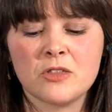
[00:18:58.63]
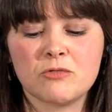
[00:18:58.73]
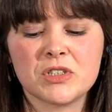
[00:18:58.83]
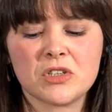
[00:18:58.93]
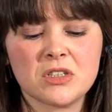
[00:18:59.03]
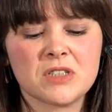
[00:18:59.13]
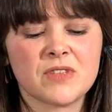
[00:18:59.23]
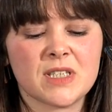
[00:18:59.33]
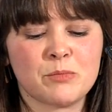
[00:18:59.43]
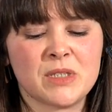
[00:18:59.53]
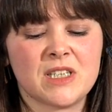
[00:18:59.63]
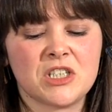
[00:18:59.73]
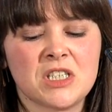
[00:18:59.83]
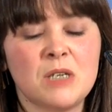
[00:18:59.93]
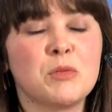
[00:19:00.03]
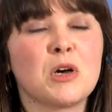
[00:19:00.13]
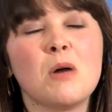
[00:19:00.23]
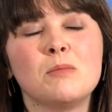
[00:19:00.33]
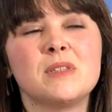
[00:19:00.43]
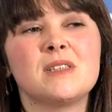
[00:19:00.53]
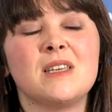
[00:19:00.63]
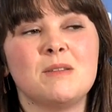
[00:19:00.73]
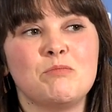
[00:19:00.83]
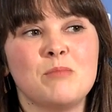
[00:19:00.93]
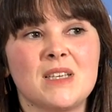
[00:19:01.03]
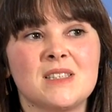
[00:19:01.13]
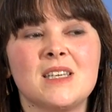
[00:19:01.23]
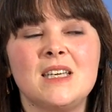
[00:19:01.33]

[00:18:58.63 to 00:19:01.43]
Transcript: The result of this positioning becomes makes it